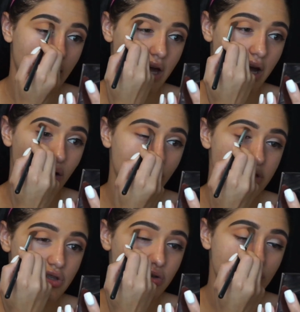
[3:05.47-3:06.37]
and I always
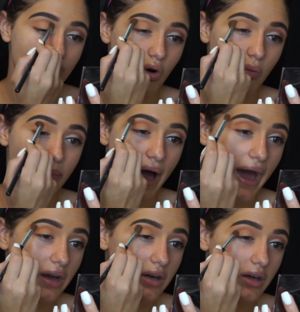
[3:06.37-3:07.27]
do go
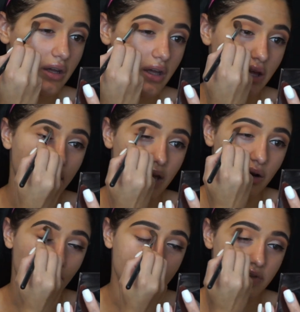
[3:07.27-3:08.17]
back
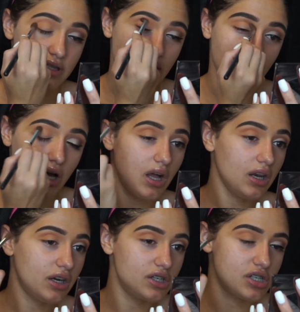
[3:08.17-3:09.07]
in with this
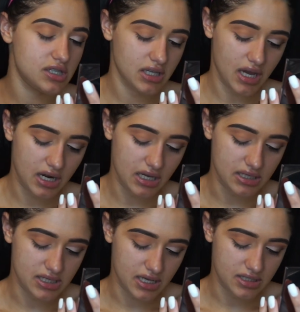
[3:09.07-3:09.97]
color just to kind of
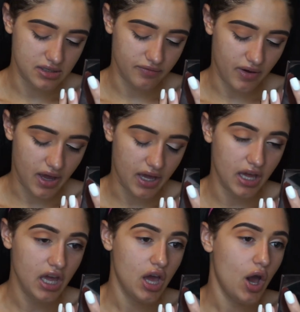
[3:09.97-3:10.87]
intensify
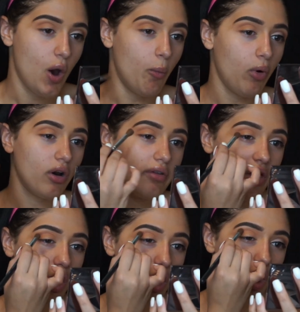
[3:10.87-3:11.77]
more of the